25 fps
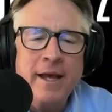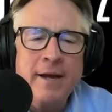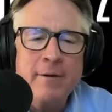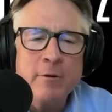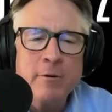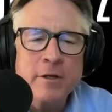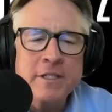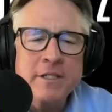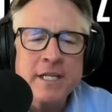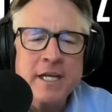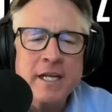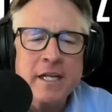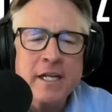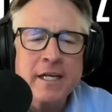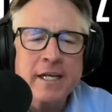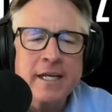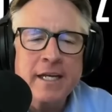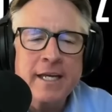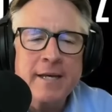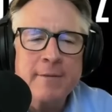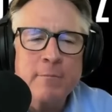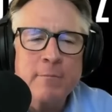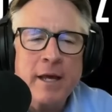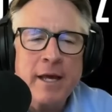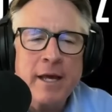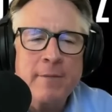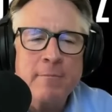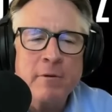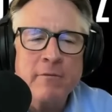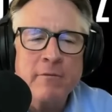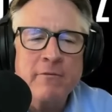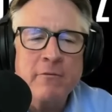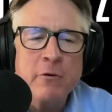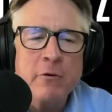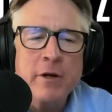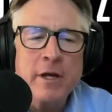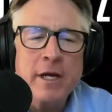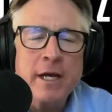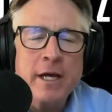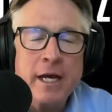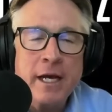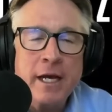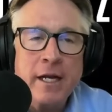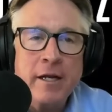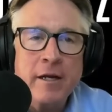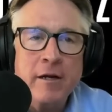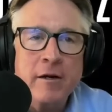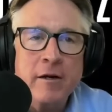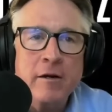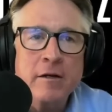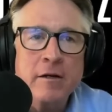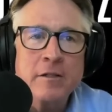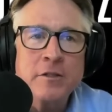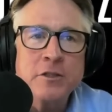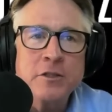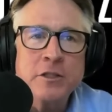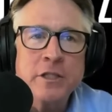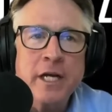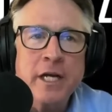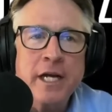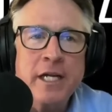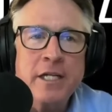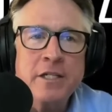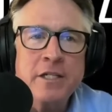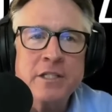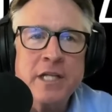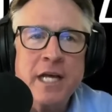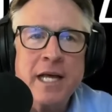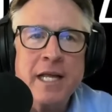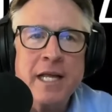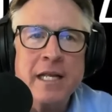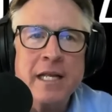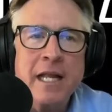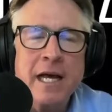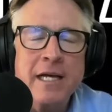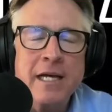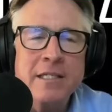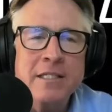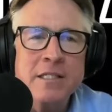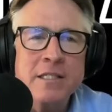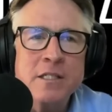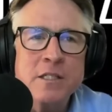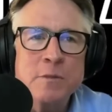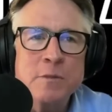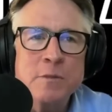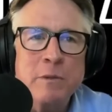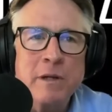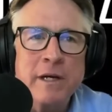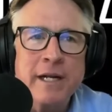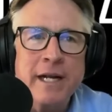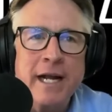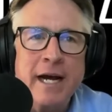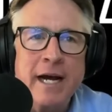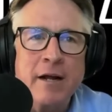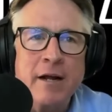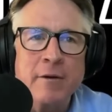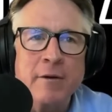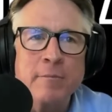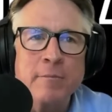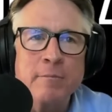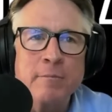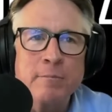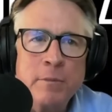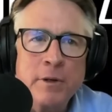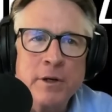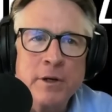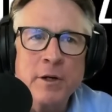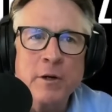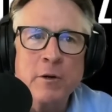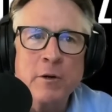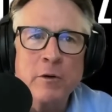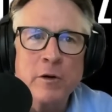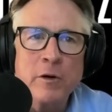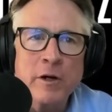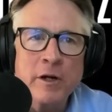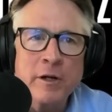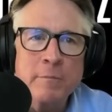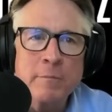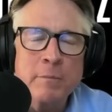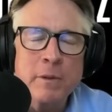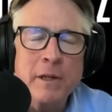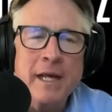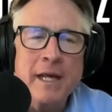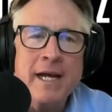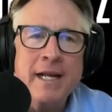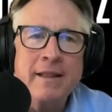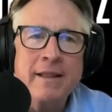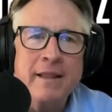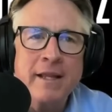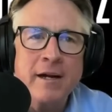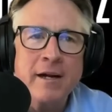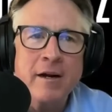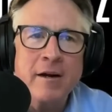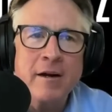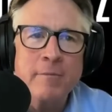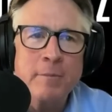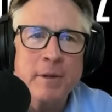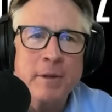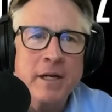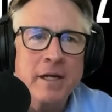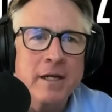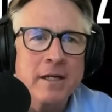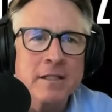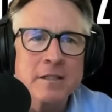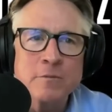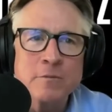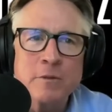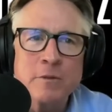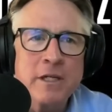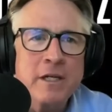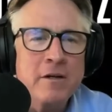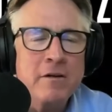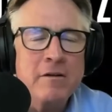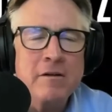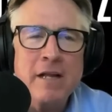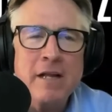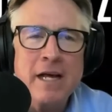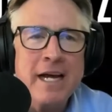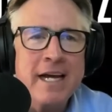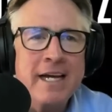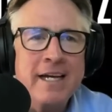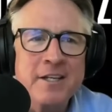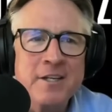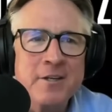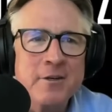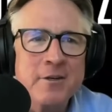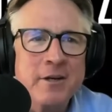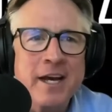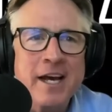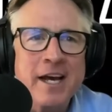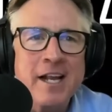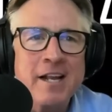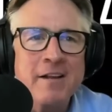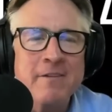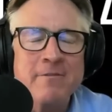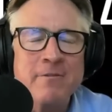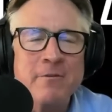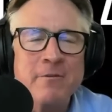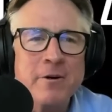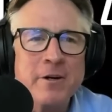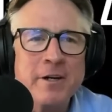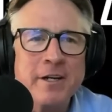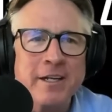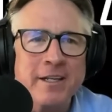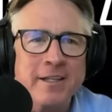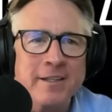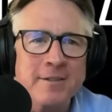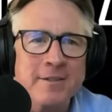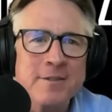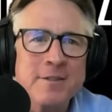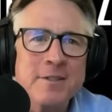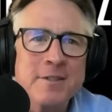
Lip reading: were telling him, hey, before you get here, change that license plate out and put an Oregon plate there because we don't like you Californians.